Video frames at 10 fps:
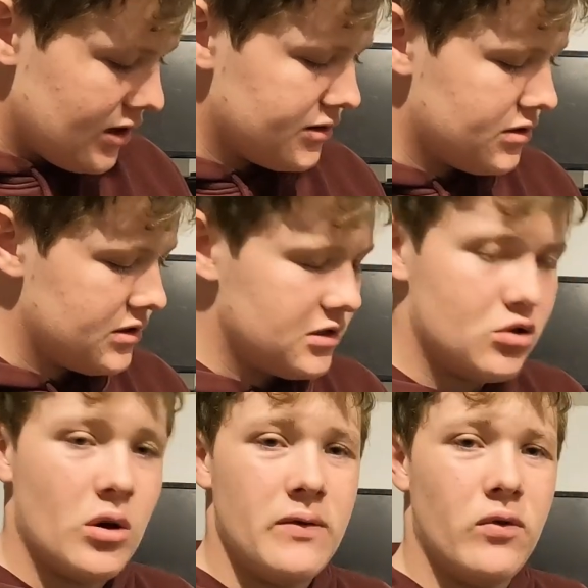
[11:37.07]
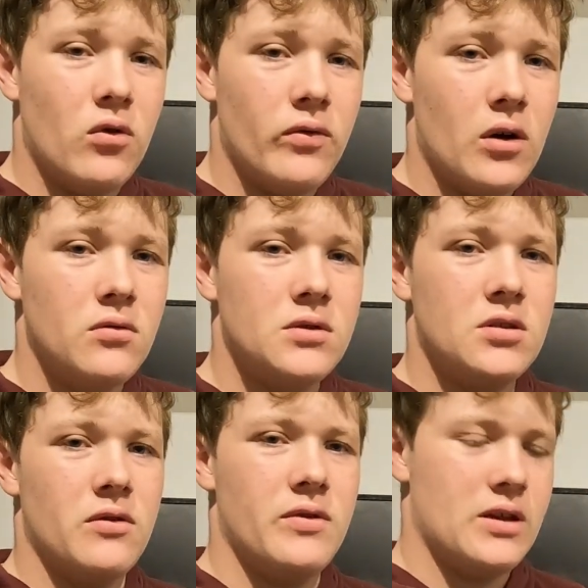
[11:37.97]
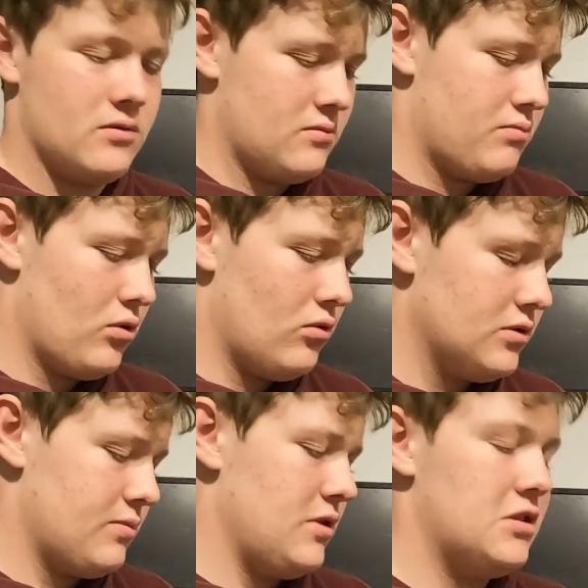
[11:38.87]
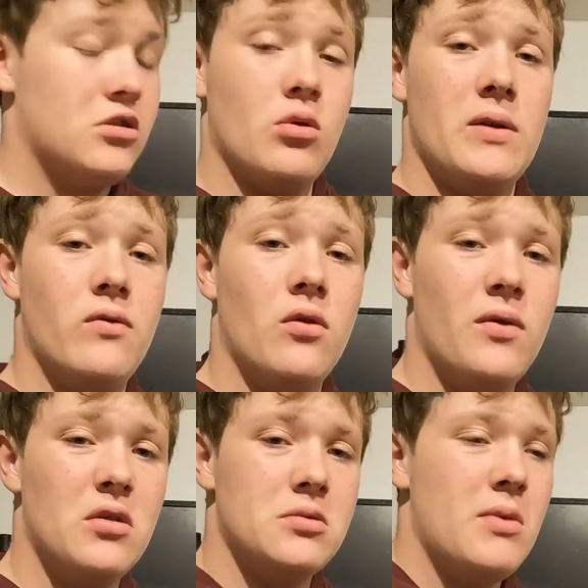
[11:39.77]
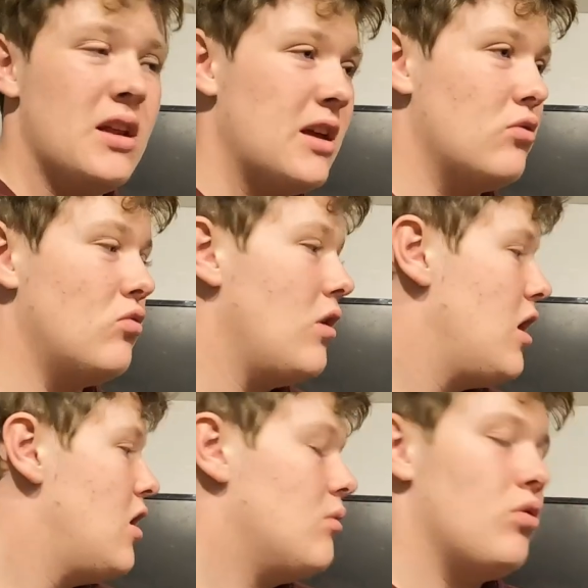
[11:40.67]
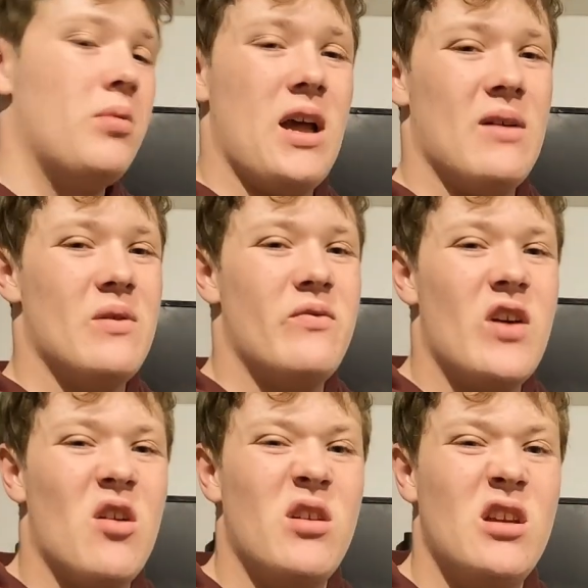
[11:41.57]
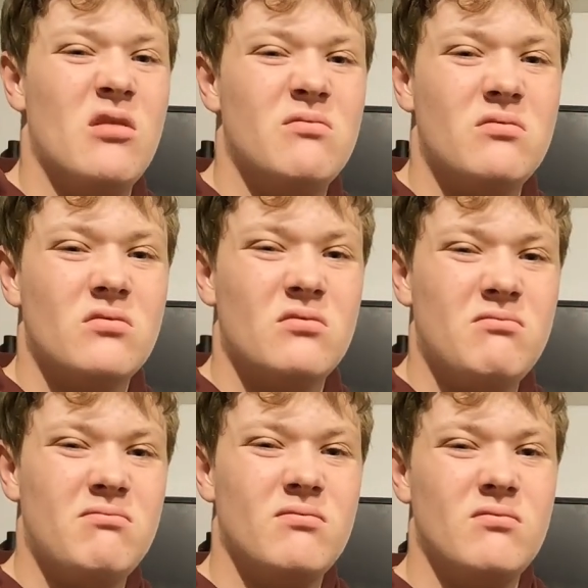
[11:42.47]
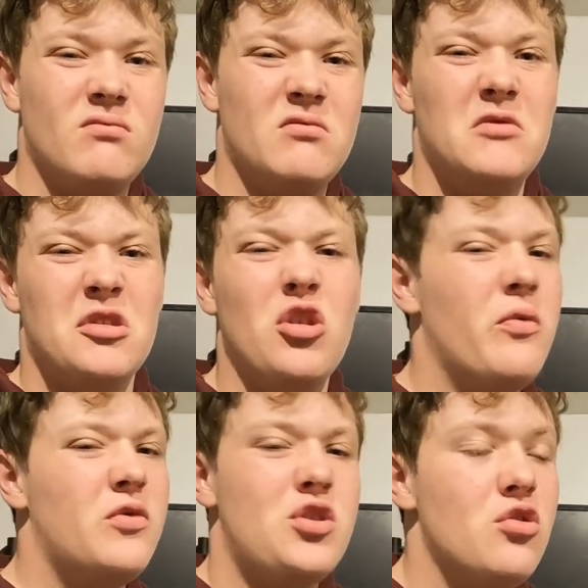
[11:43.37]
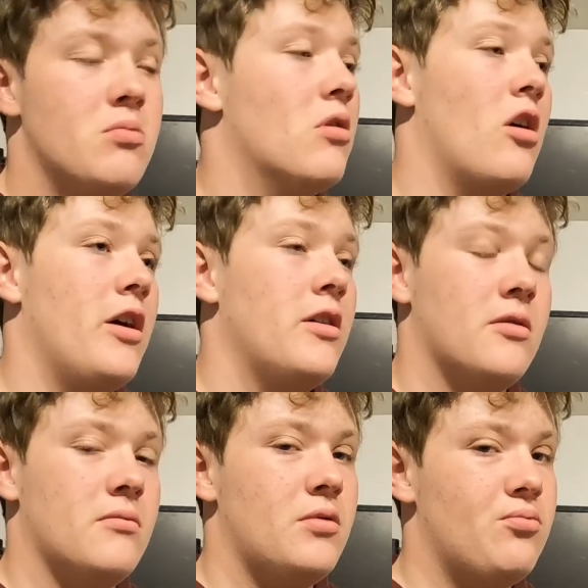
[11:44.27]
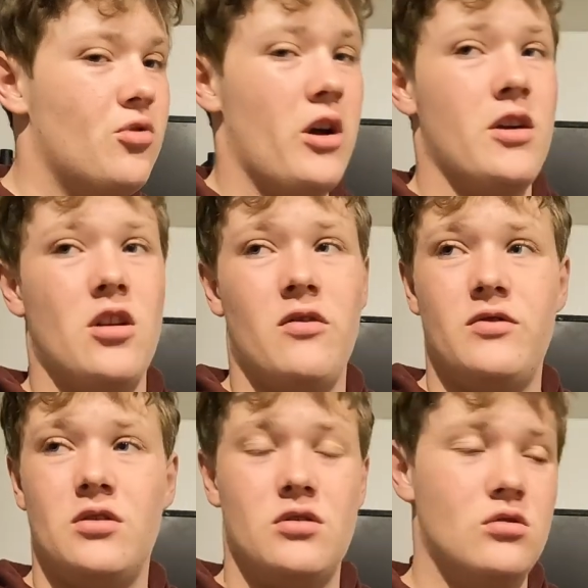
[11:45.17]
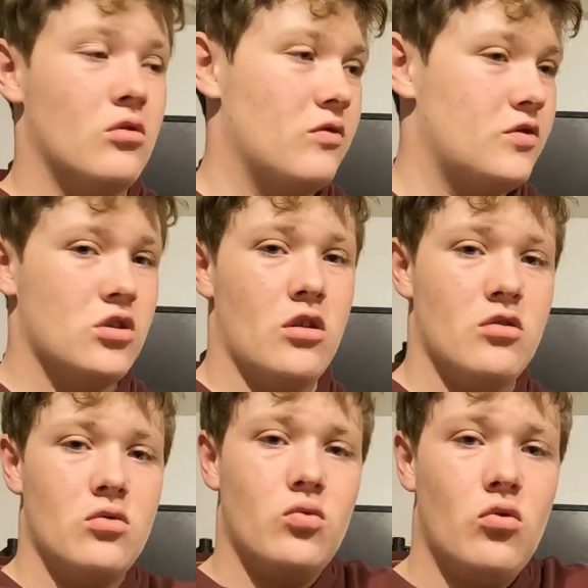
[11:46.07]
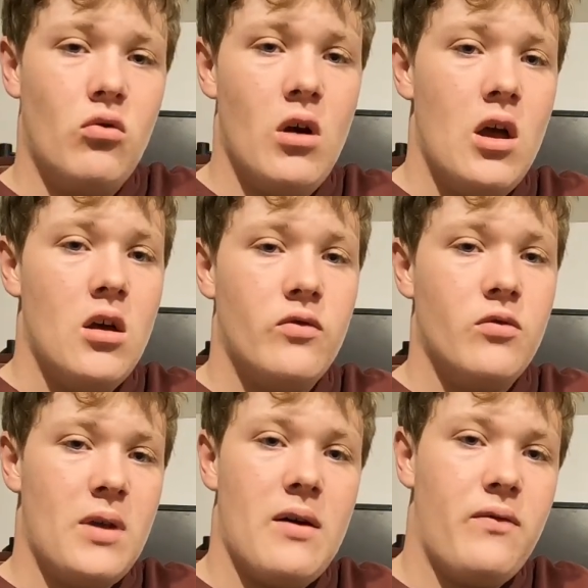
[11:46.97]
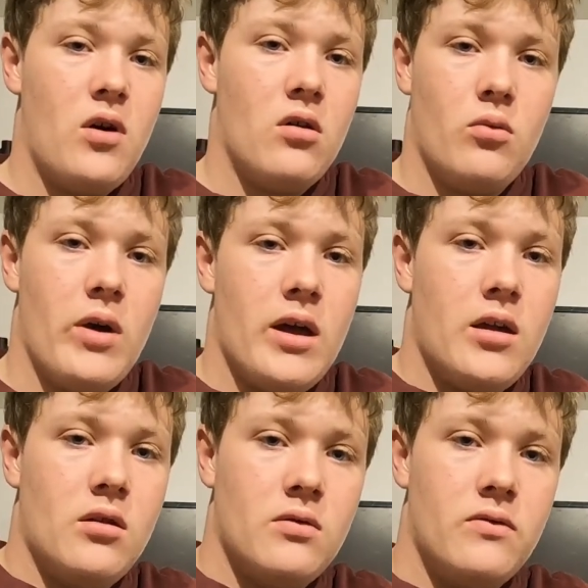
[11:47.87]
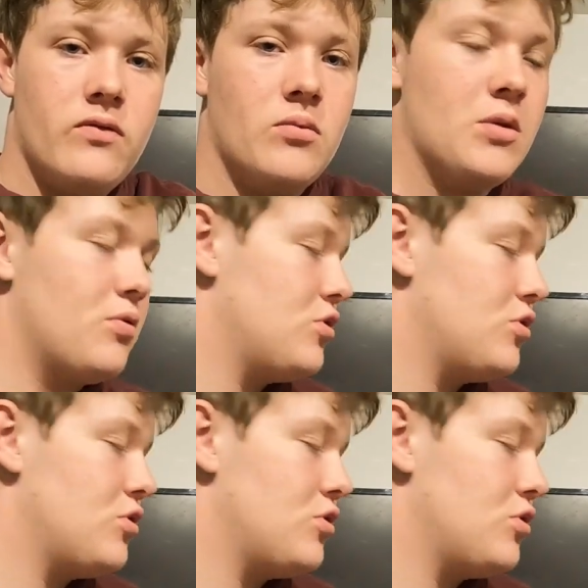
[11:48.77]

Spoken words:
So this is 24 volts. Sorry for that pause, but this is 24 volts, meaning it will probably have a very not too bright, but bright enough to sort of shine on a wall from that far away from the